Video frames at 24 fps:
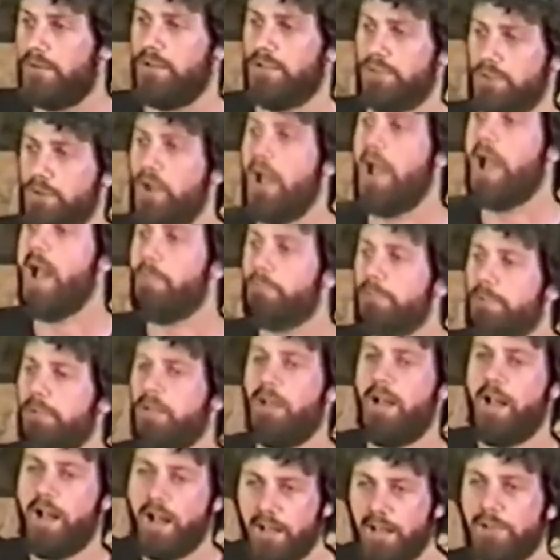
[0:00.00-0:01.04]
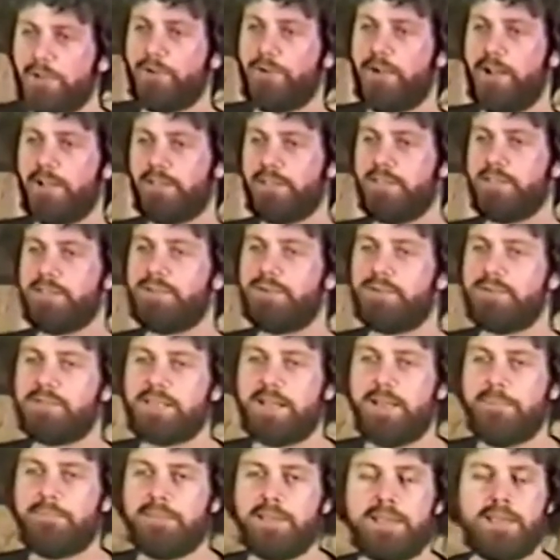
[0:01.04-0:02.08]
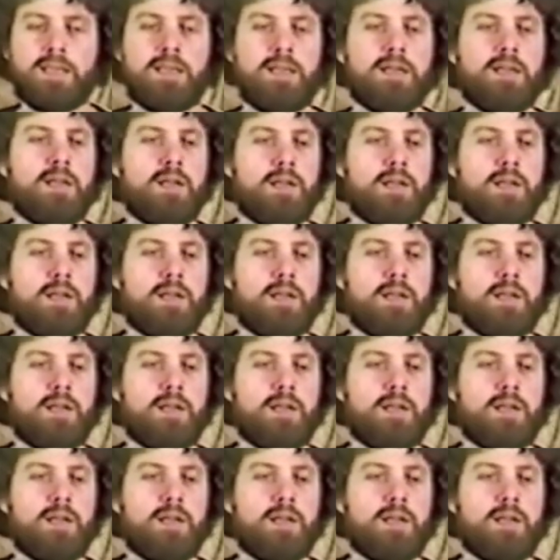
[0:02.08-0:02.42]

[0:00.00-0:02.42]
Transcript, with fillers: and you hop along on crutches or something.